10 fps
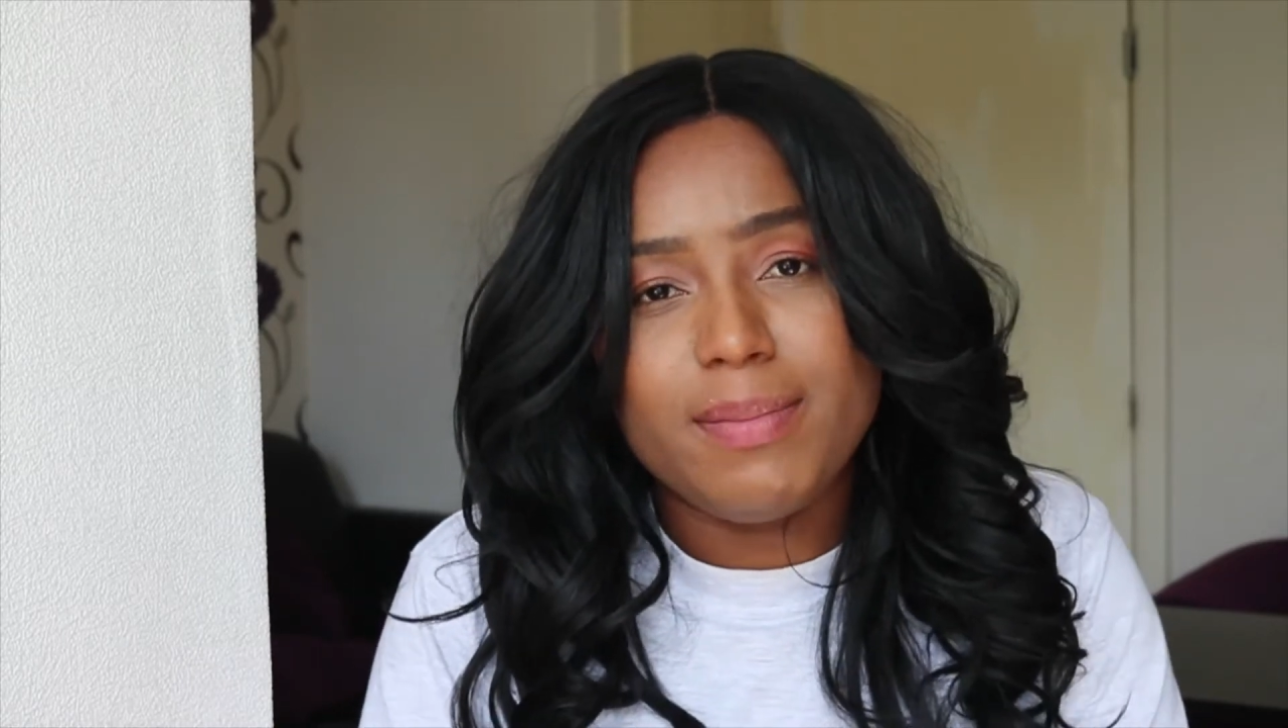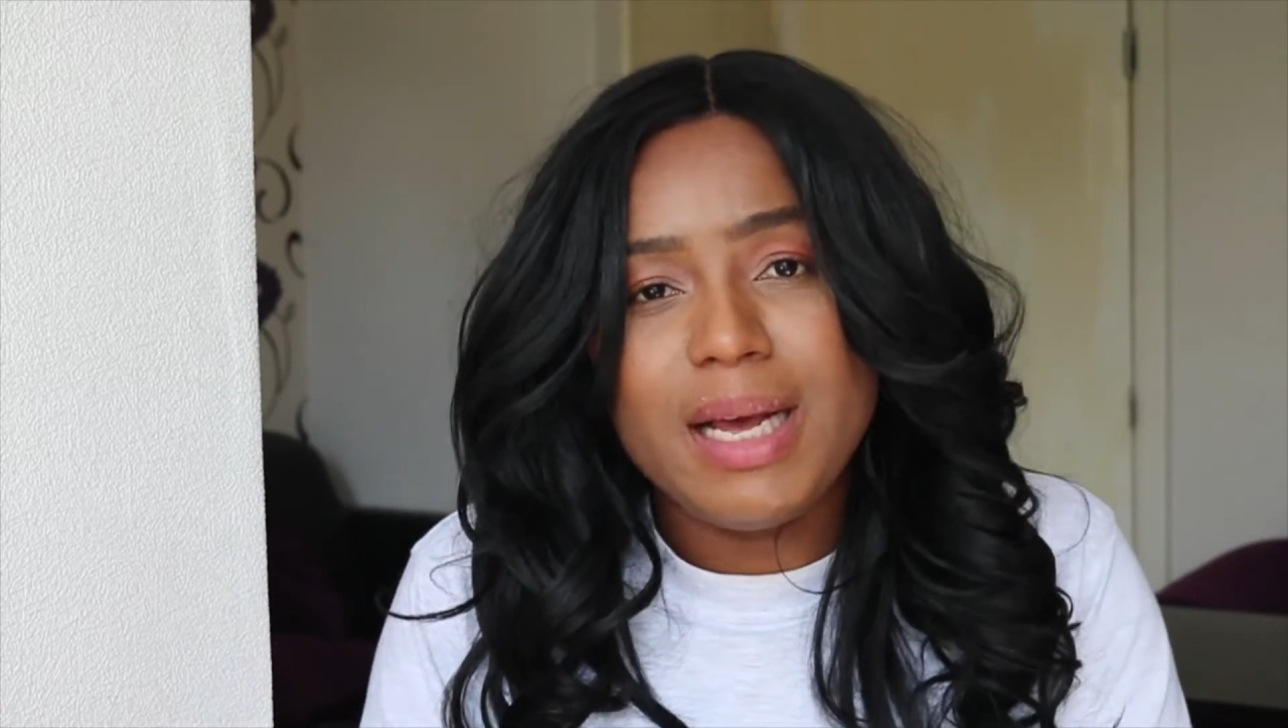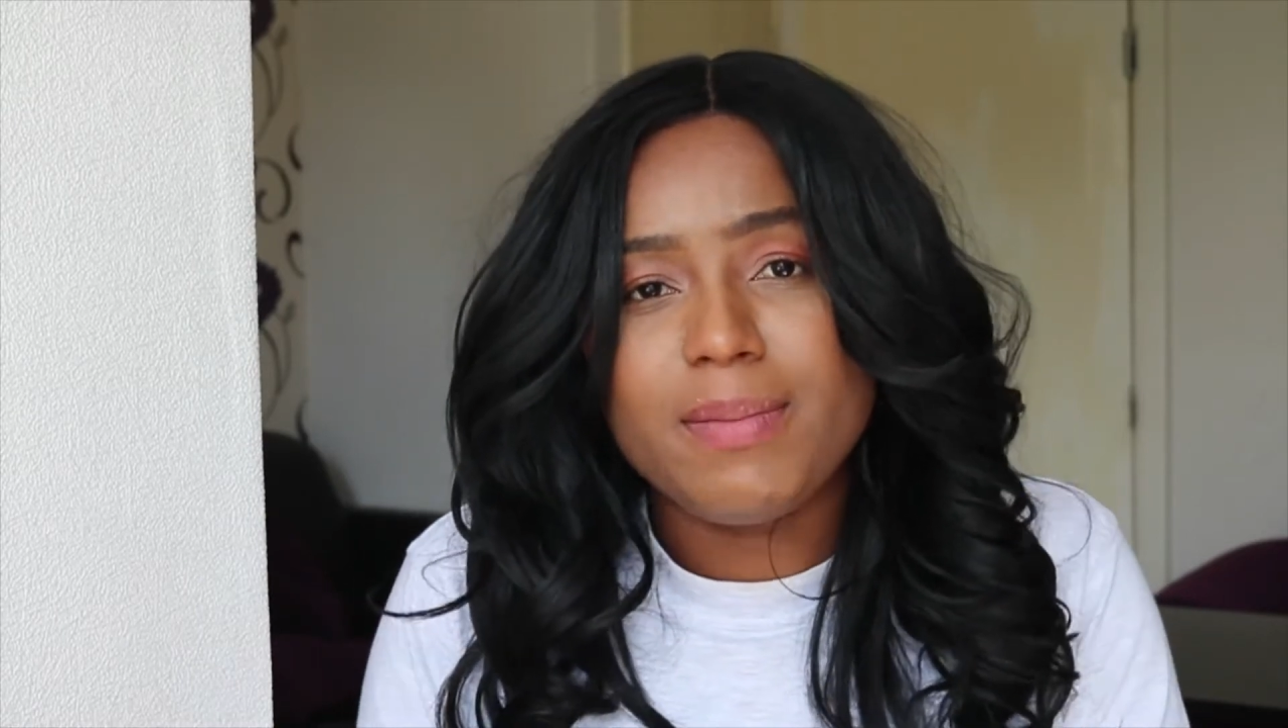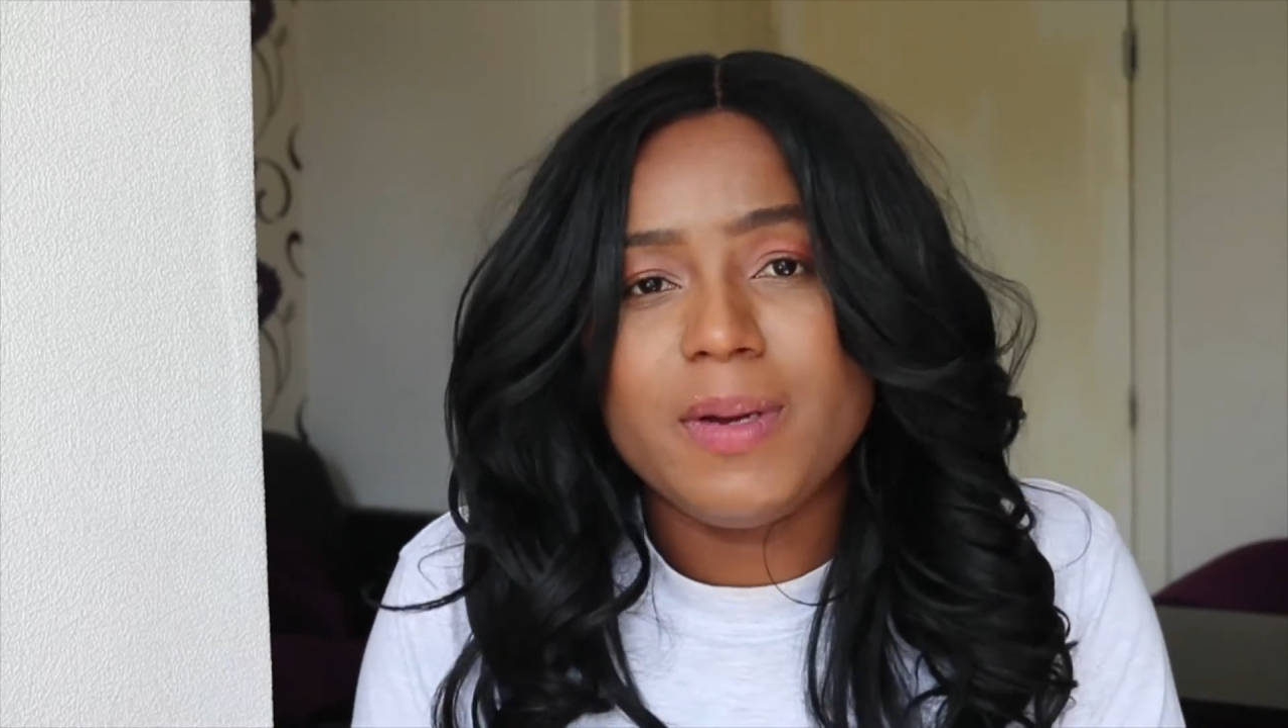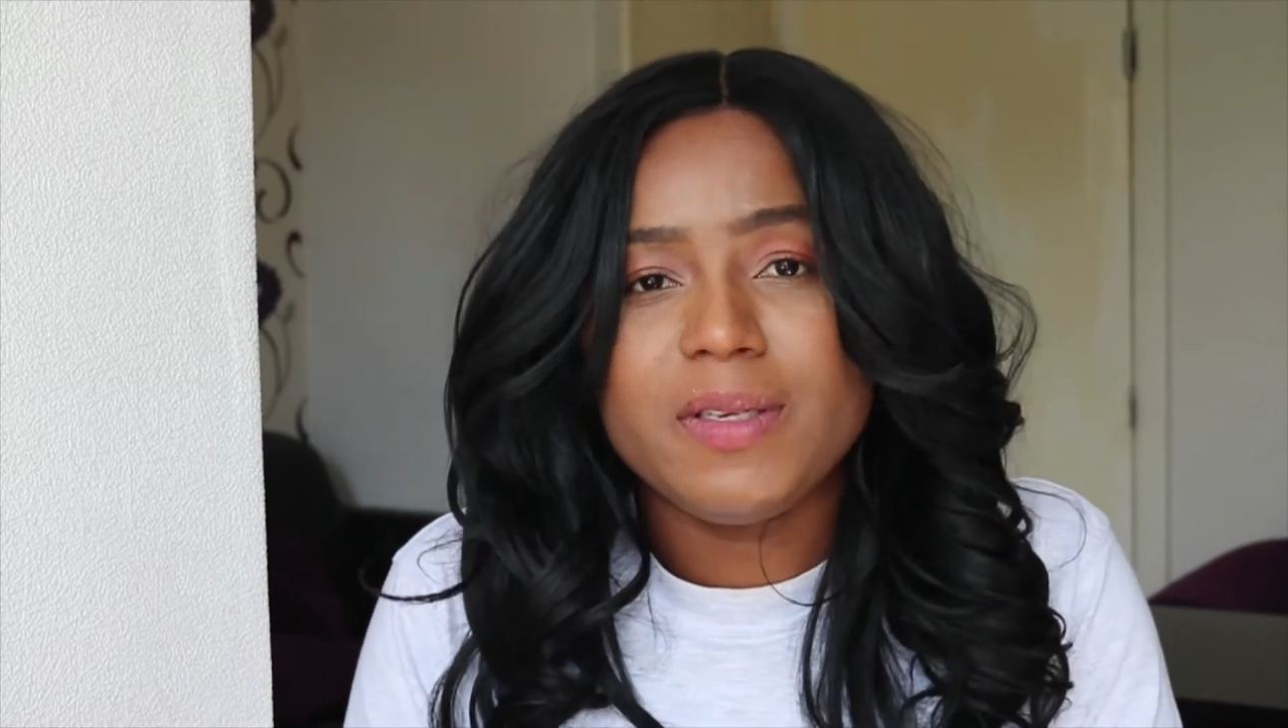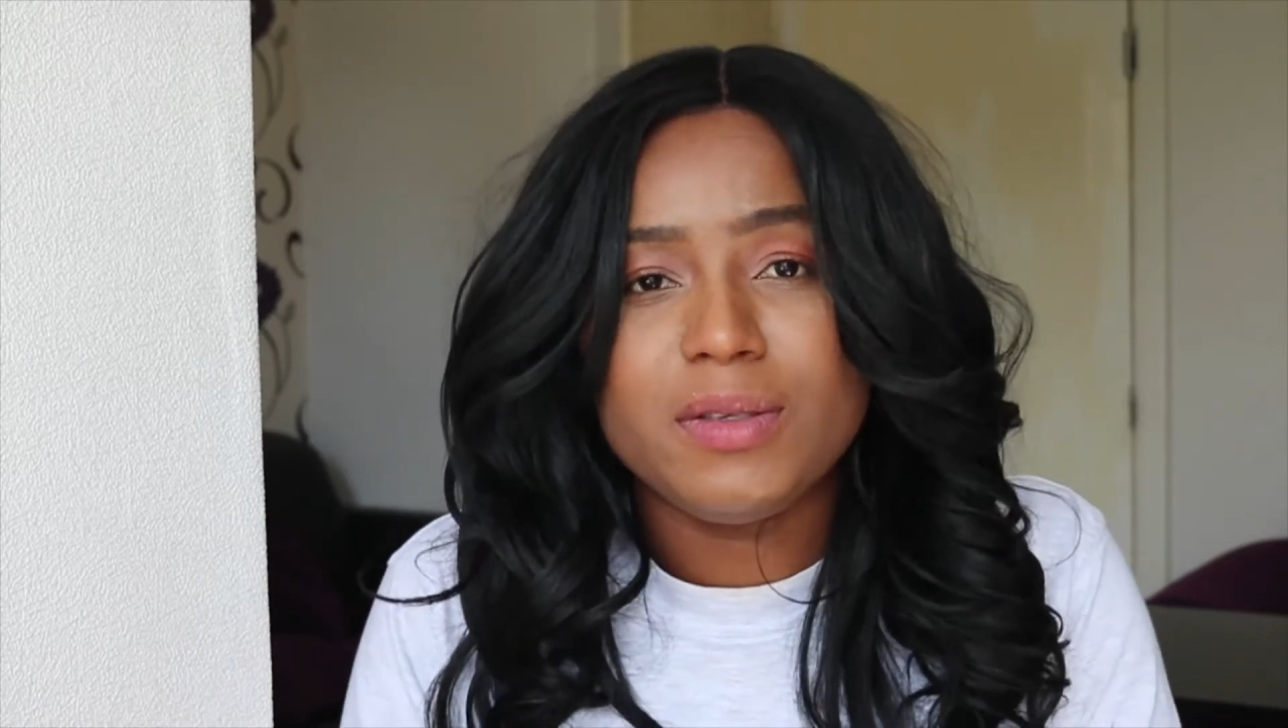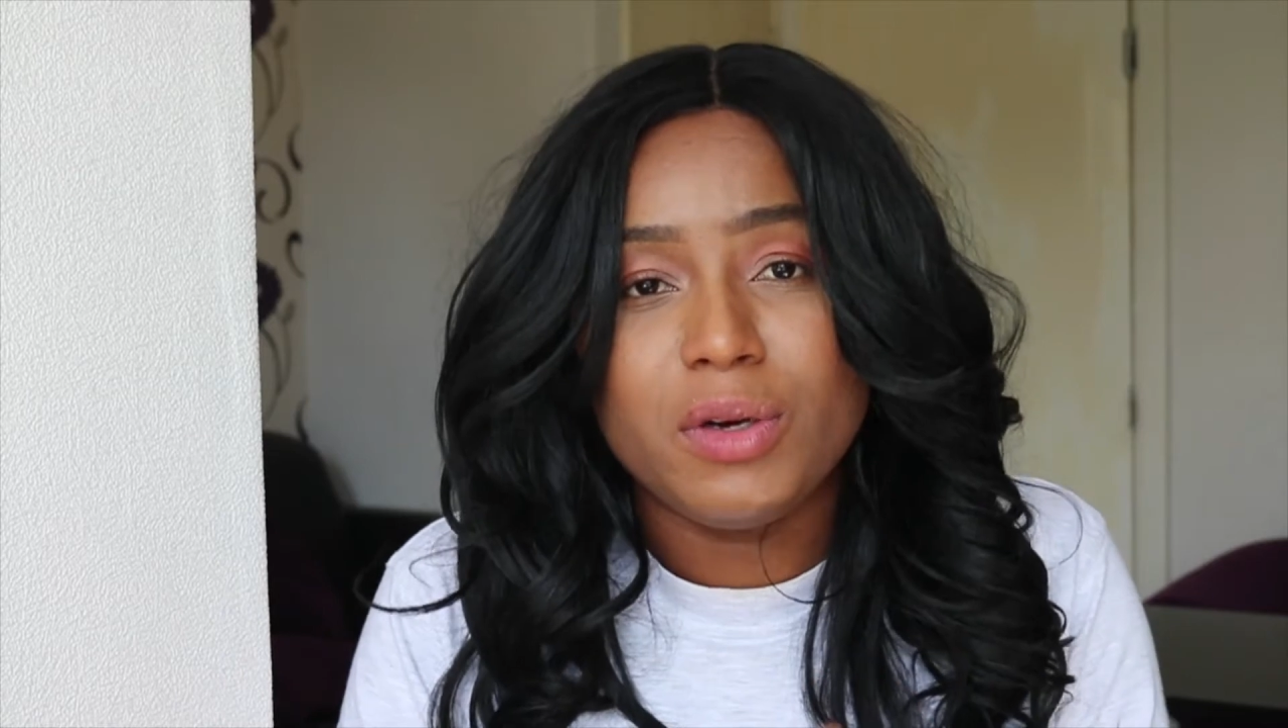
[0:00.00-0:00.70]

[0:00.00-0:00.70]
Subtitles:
black person,